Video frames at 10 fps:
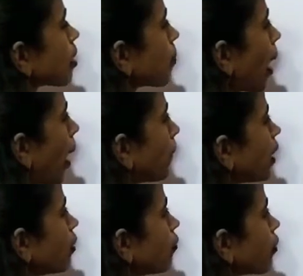a
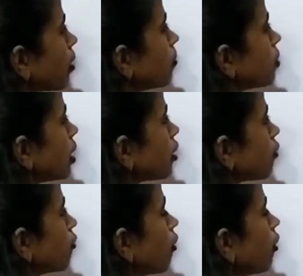mapping from set
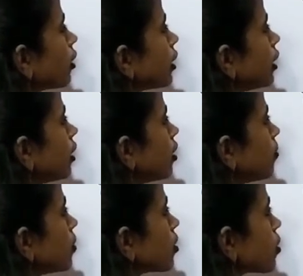of all real
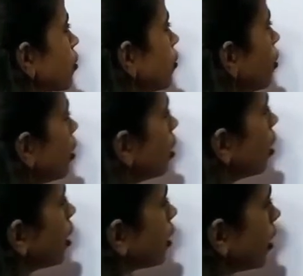numbers to
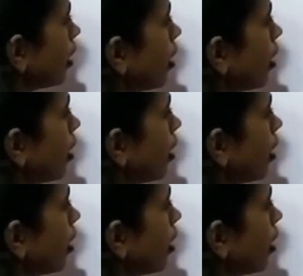real